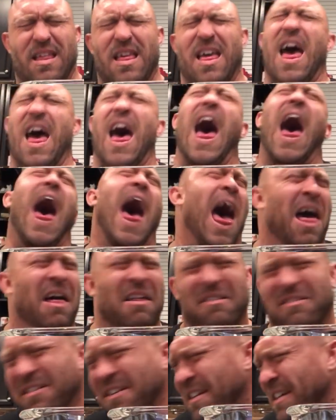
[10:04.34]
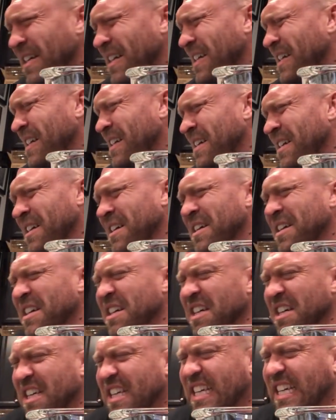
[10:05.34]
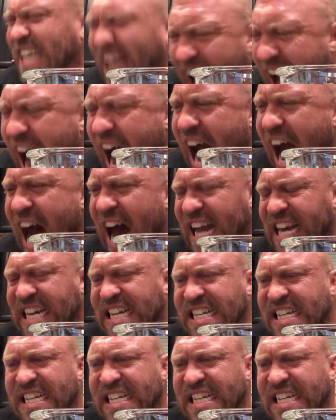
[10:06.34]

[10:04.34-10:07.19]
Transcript: Ah! God!